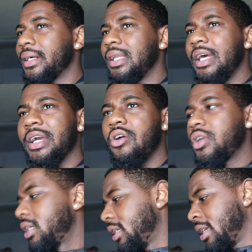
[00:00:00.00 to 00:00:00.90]
I click
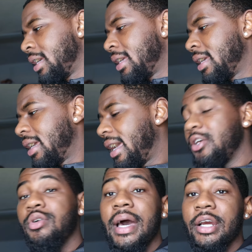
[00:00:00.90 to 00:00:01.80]
on it,
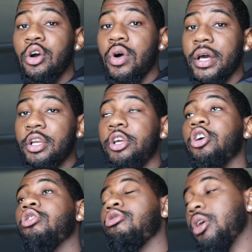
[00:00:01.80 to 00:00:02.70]
and you got to go under
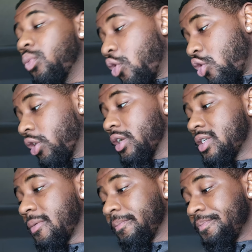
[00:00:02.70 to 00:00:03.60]
your rewards.